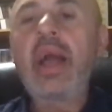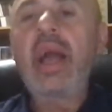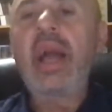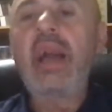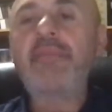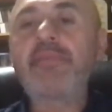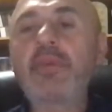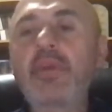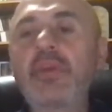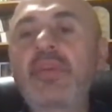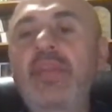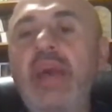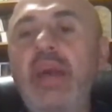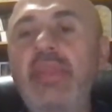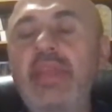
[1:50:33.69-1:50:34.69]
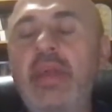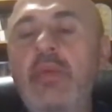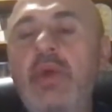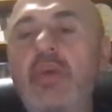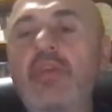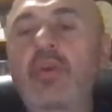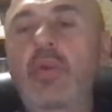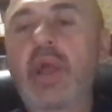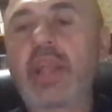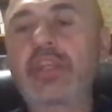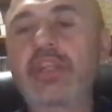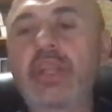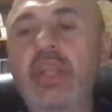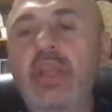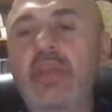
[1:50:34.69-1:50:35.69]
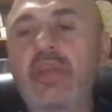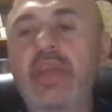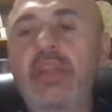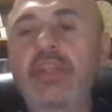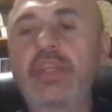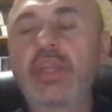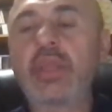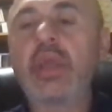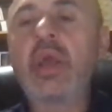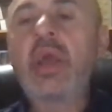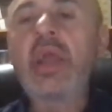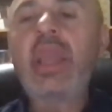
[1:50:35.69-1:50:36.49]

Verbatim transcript: after his death and resurrection and ascension.